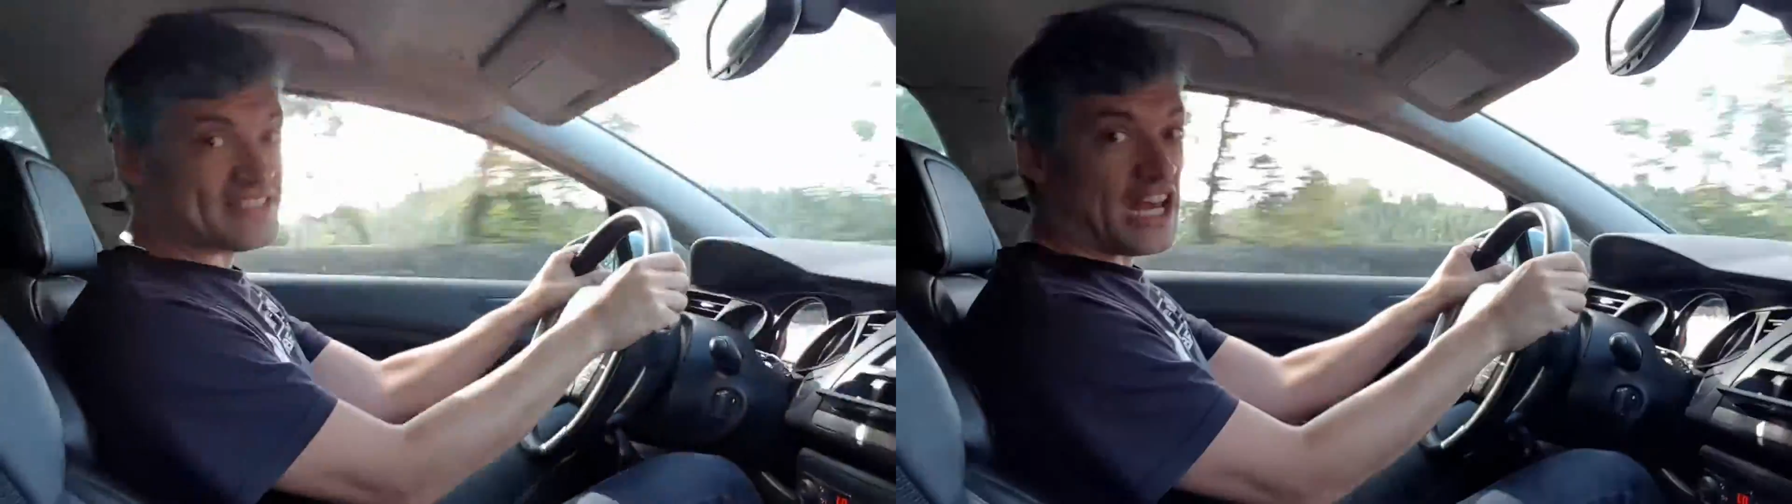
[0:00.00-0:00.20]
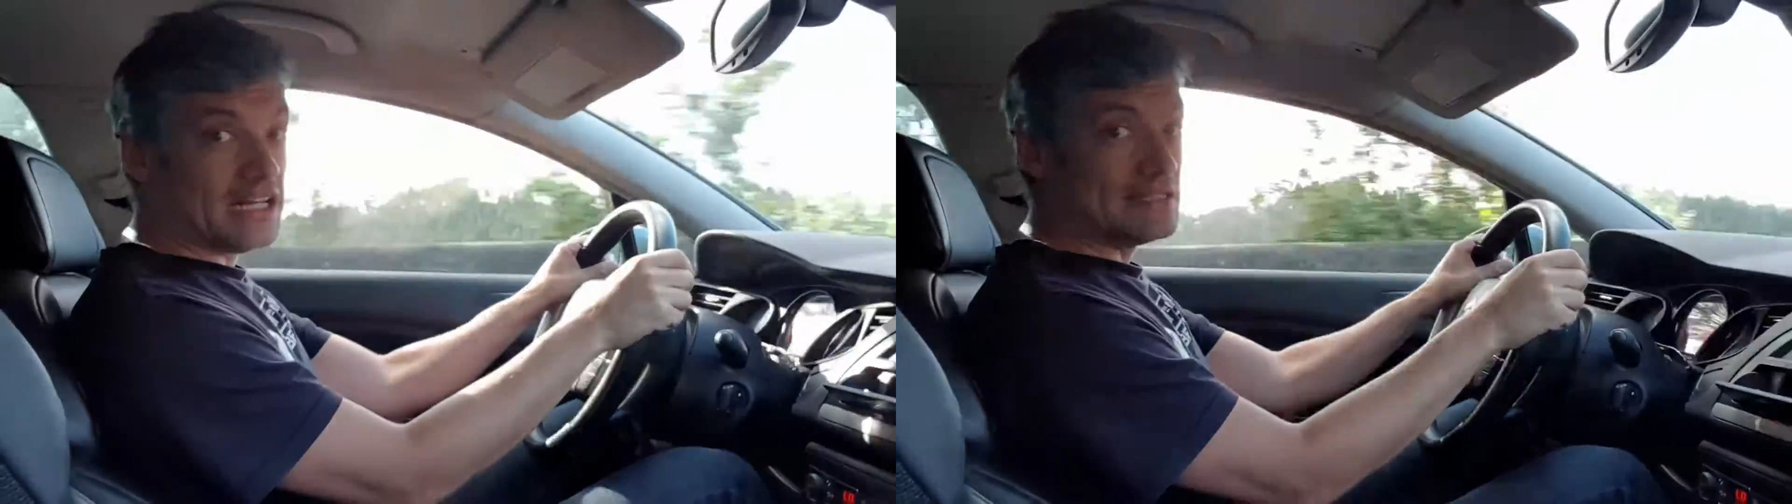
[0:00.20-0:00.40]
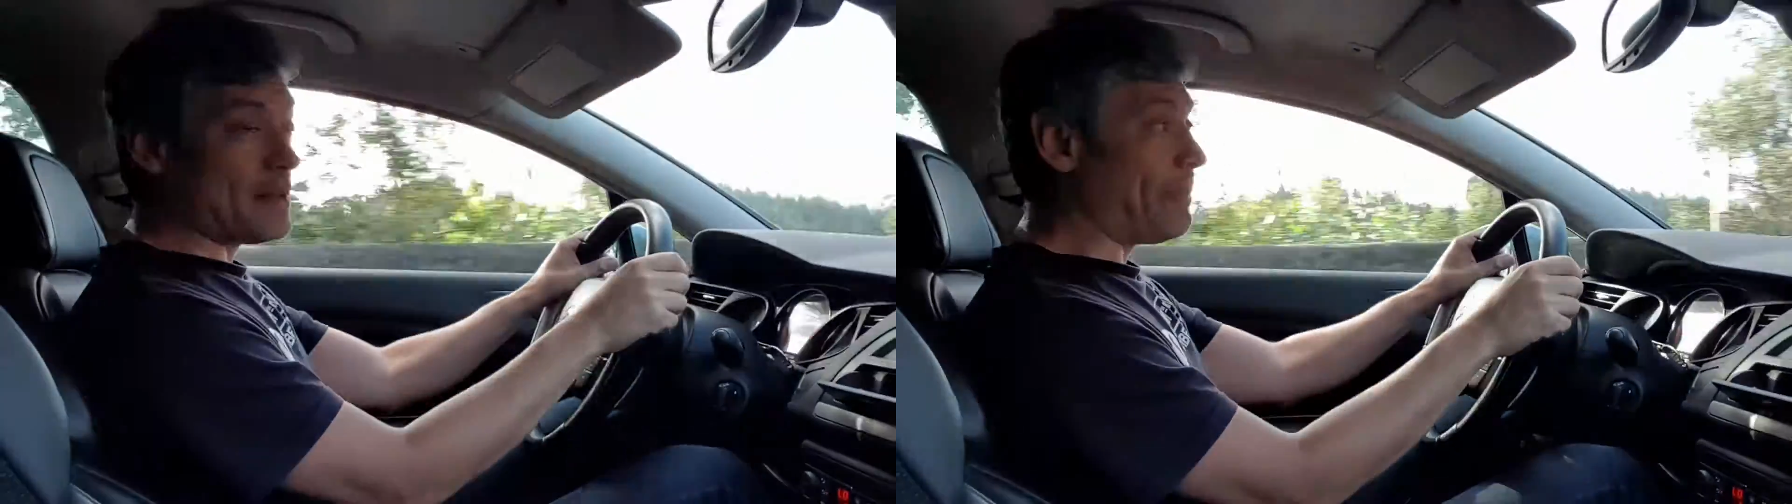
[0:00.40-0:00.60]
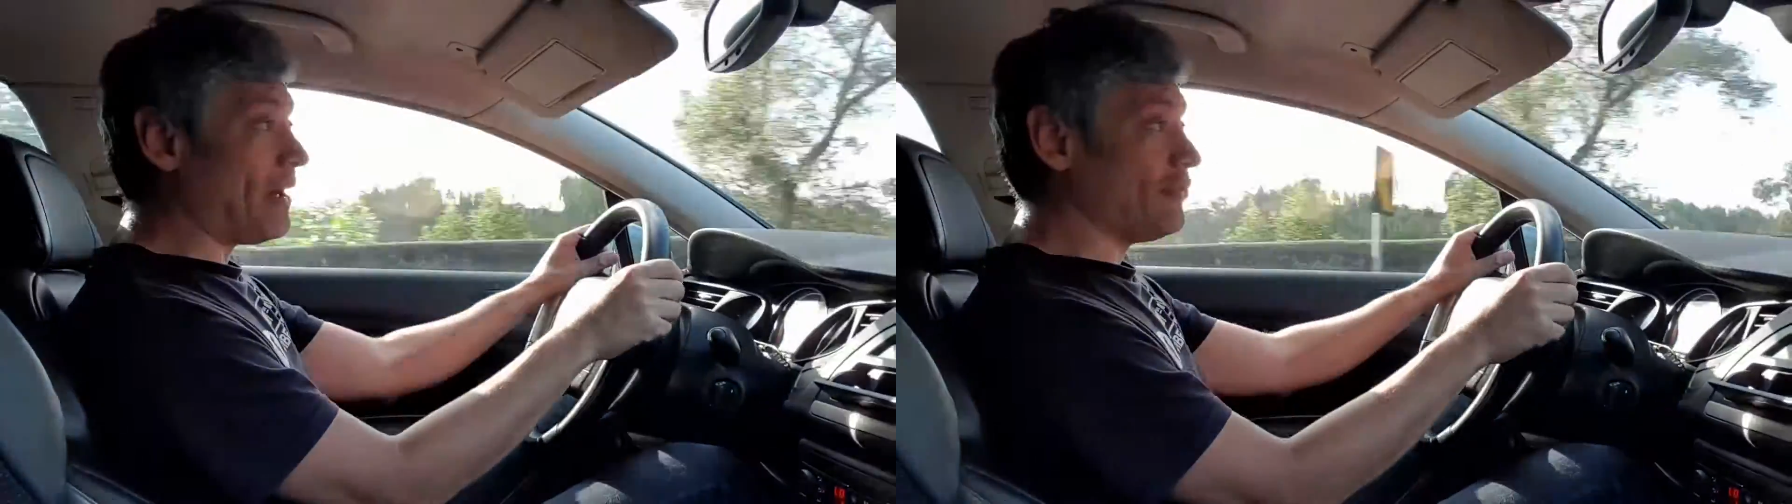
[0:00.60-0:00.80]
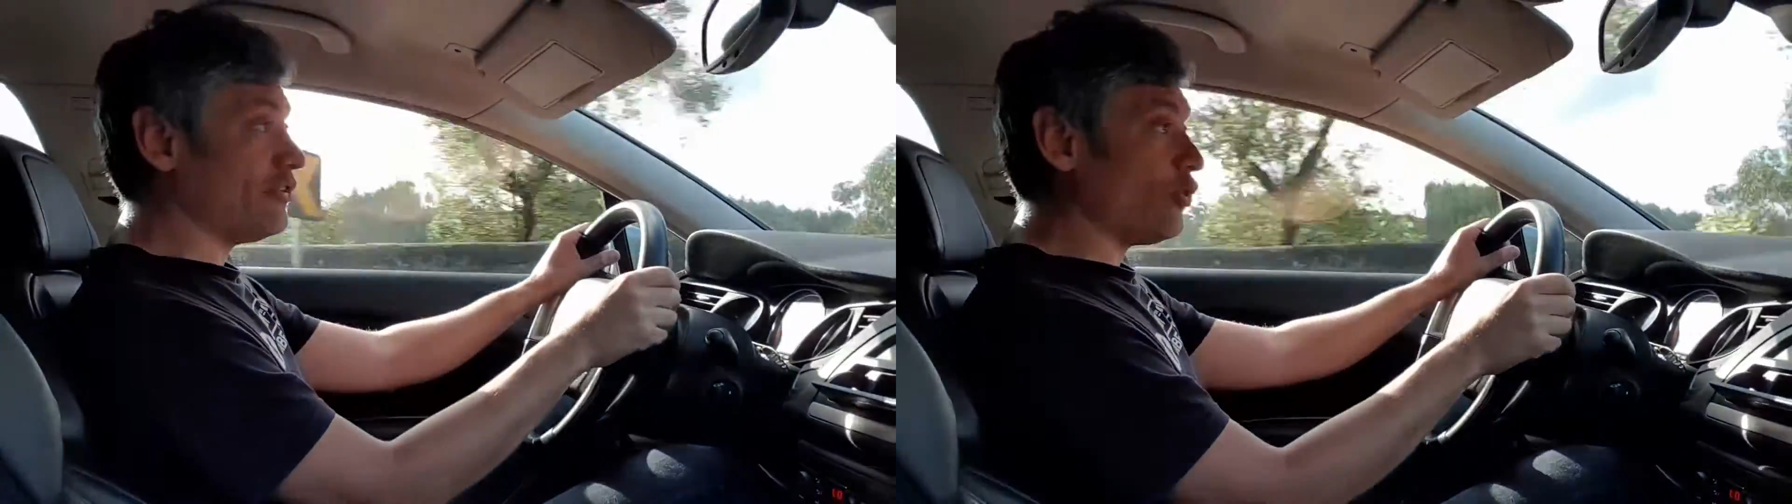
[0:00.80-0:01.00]
channel's
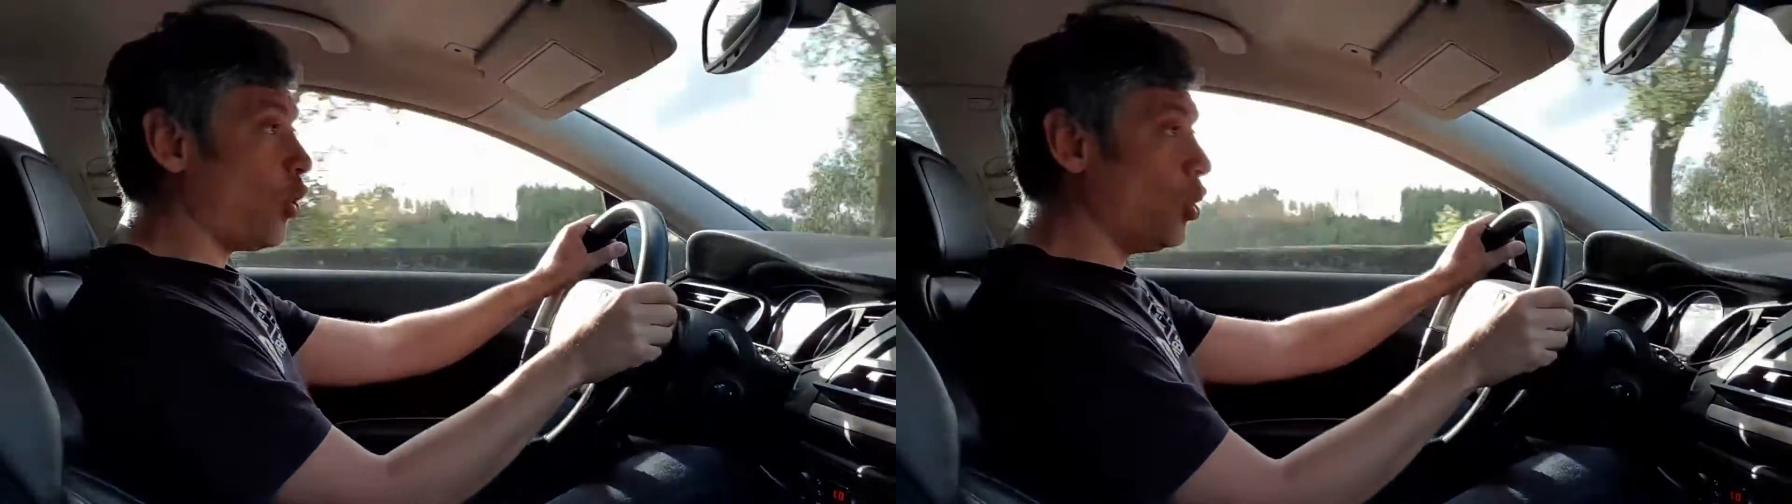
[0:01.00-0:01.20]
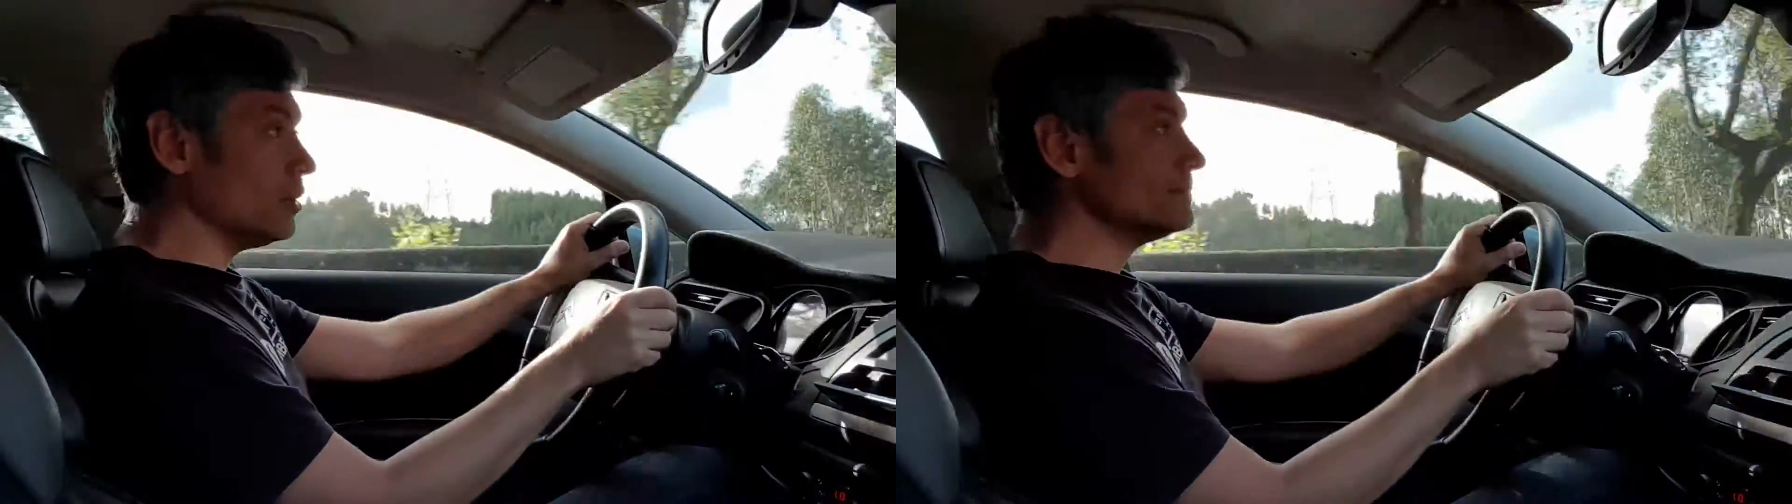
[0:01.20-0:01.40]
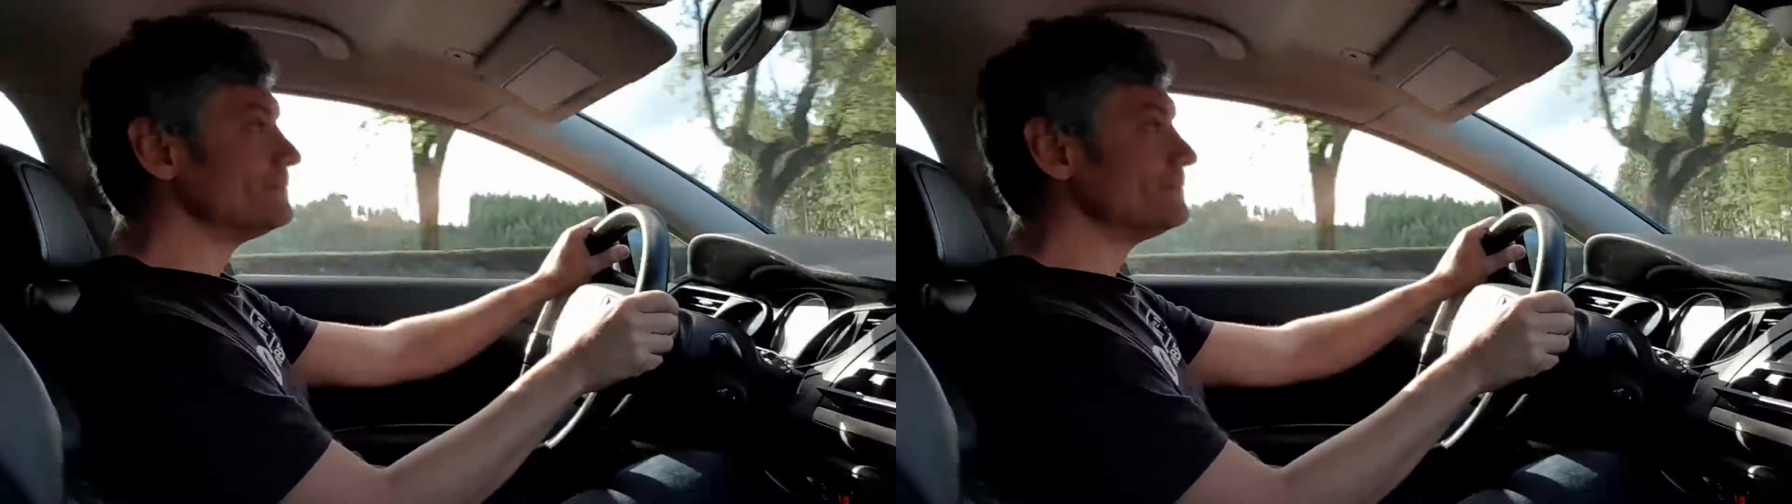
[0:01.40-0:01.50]
about at all.